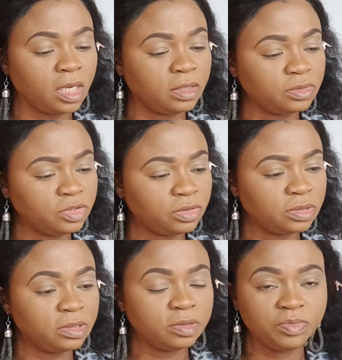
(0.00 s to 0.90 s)
Don't
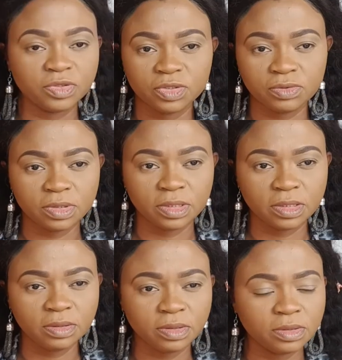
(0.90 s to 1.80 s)
trust this brush today,
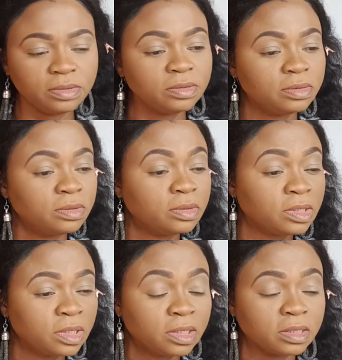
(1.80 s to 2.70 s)
you know,
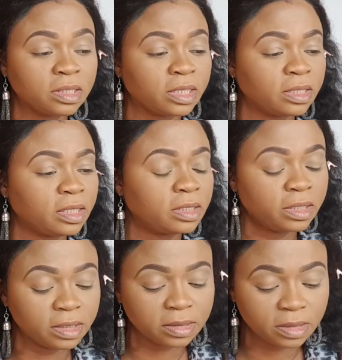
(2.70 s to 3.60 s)
like it had
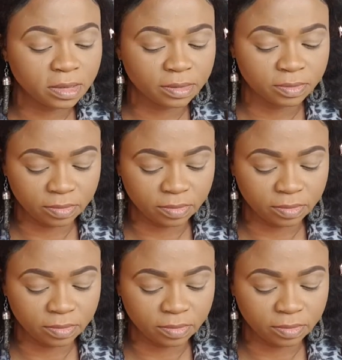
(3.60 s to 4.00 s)
an accident.